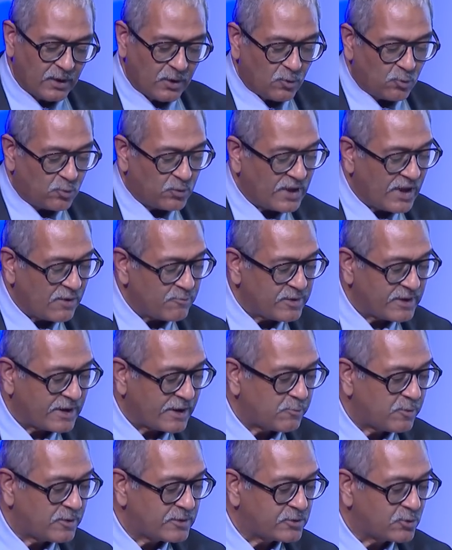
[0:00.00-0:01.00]
We have been
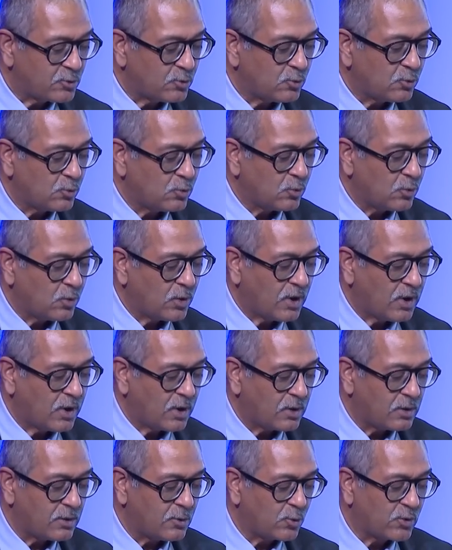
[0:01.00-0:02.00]
able to
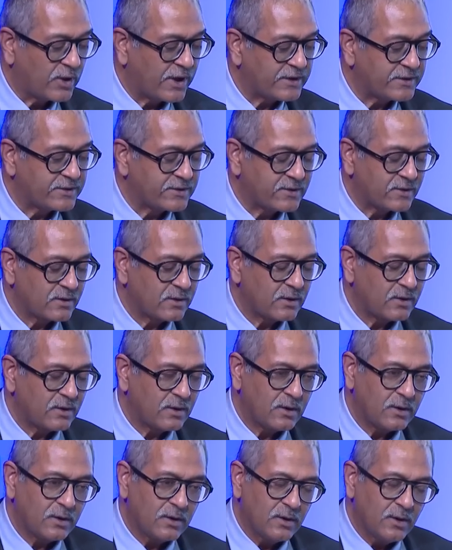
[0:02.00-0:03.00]
uh, look at
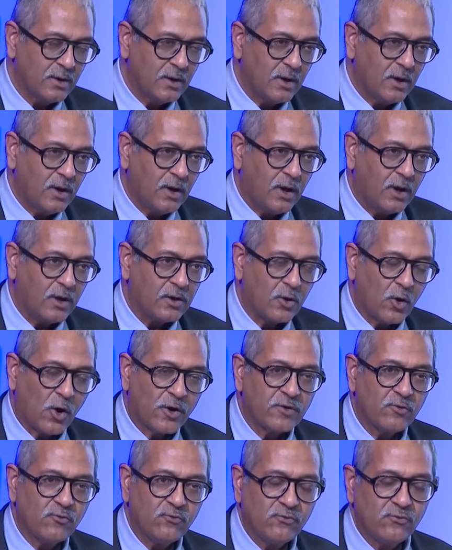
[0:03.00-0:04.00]
uh, a
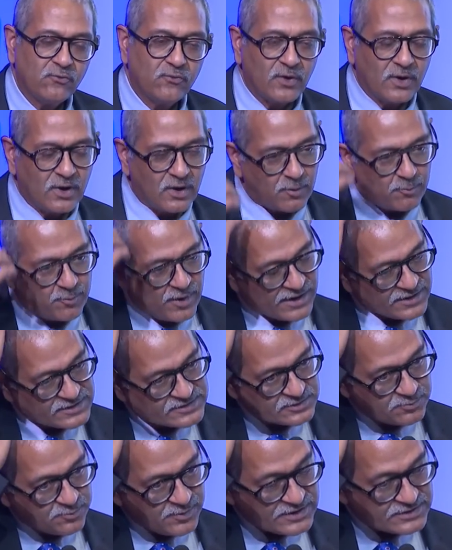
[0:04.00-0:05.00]
lot of uh,
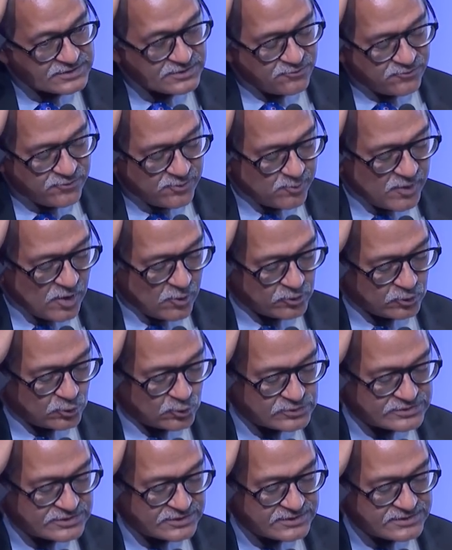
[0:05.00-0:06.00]
participation from our
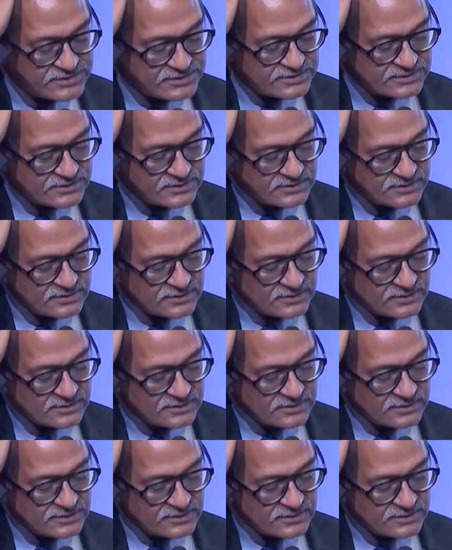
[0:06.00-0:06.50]
users,